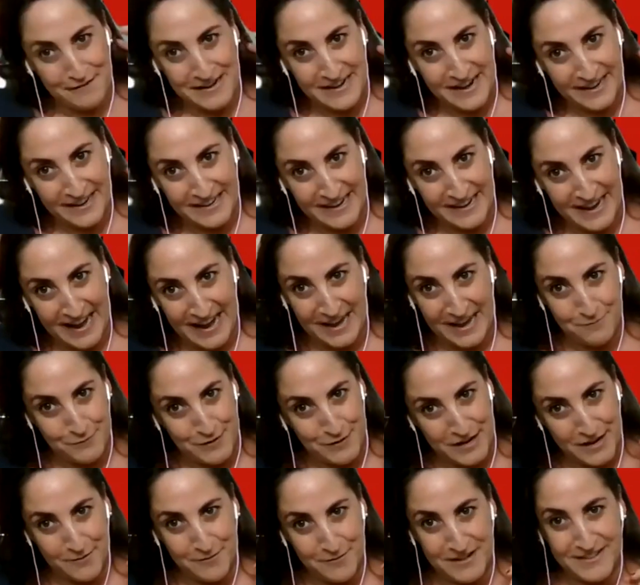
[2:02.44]
night at 8
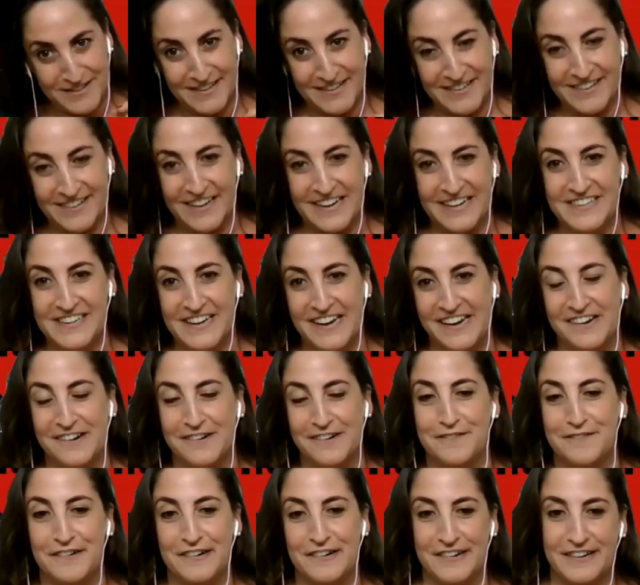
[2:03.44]
p.m., it's going to like take
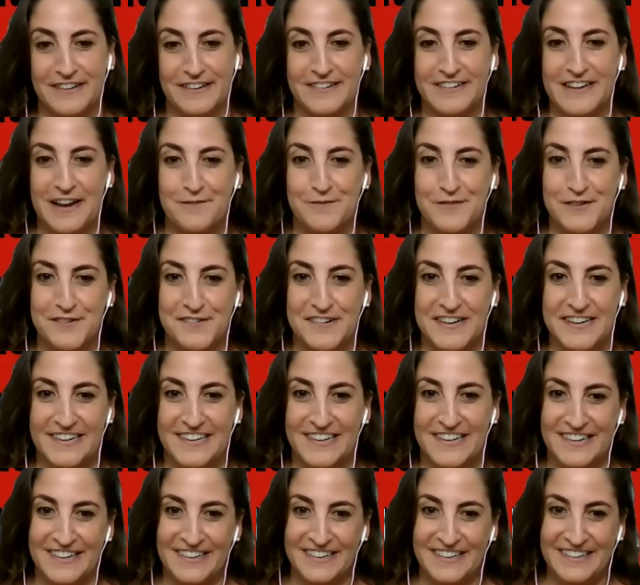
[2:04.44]
over Times
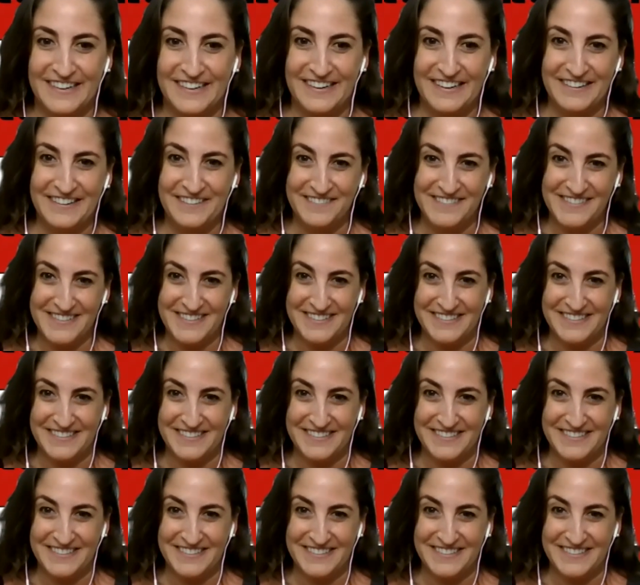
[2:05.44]
Square. Oh,